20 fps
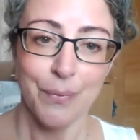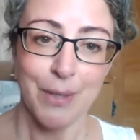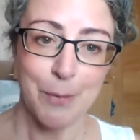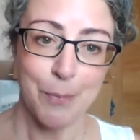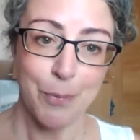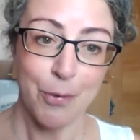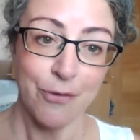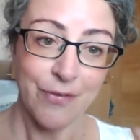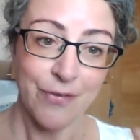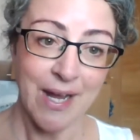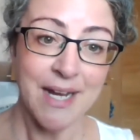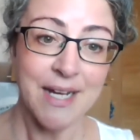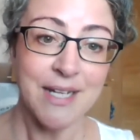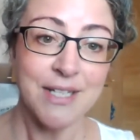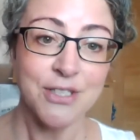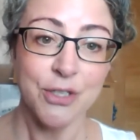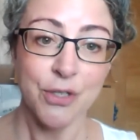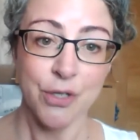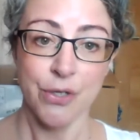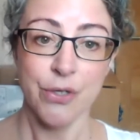we
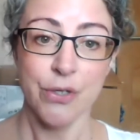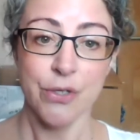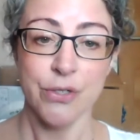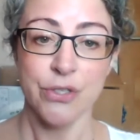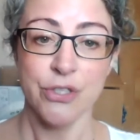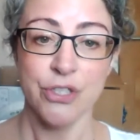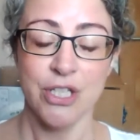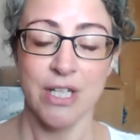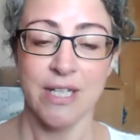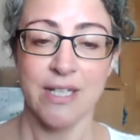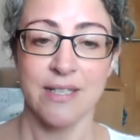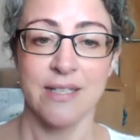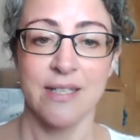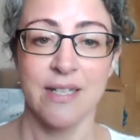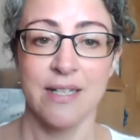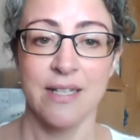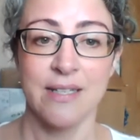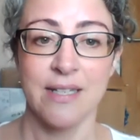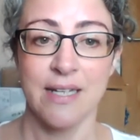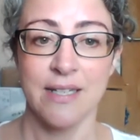provide coaching,
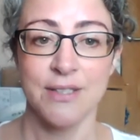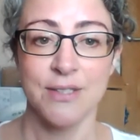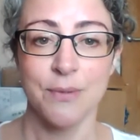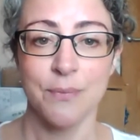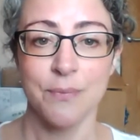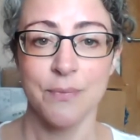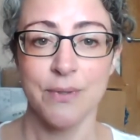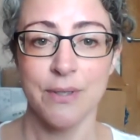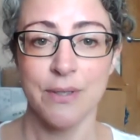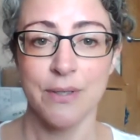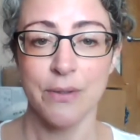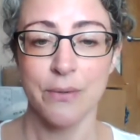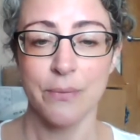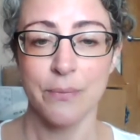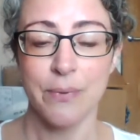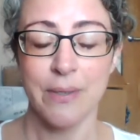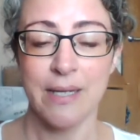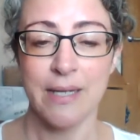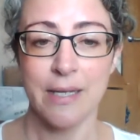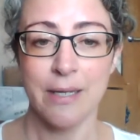and that is something
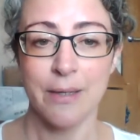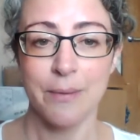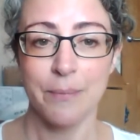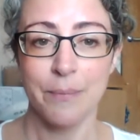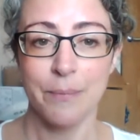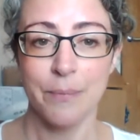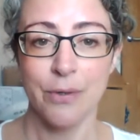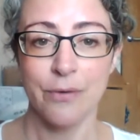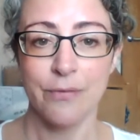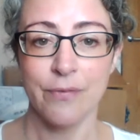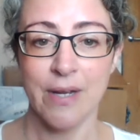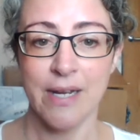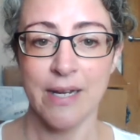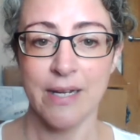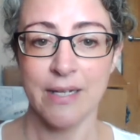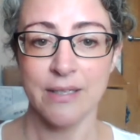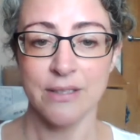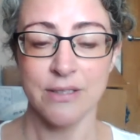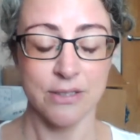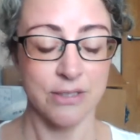that we can
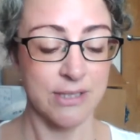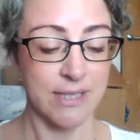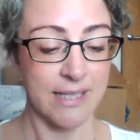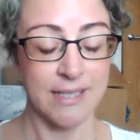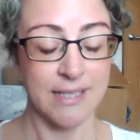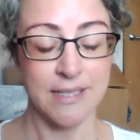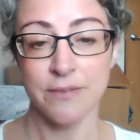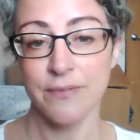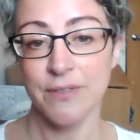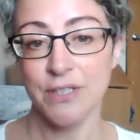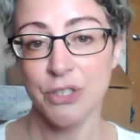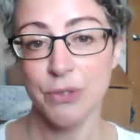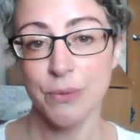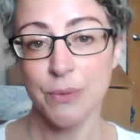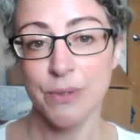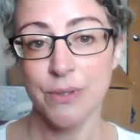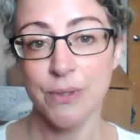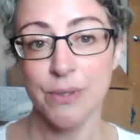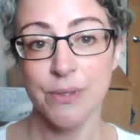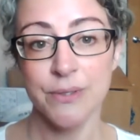provide to
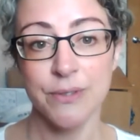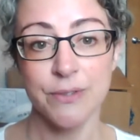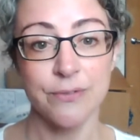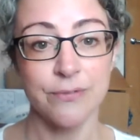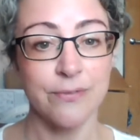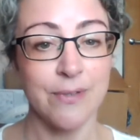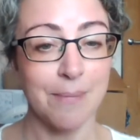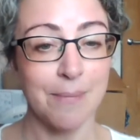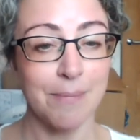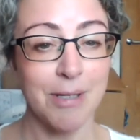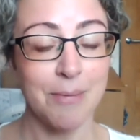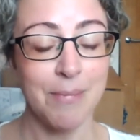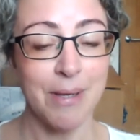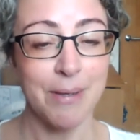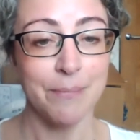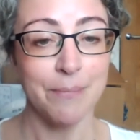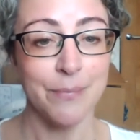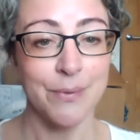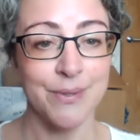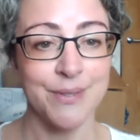individuals, family
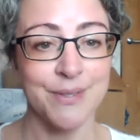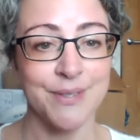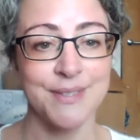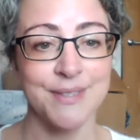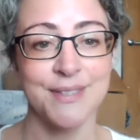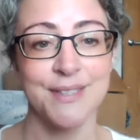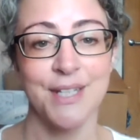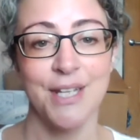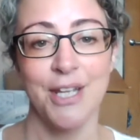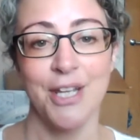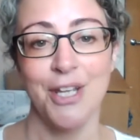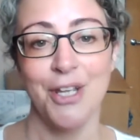members.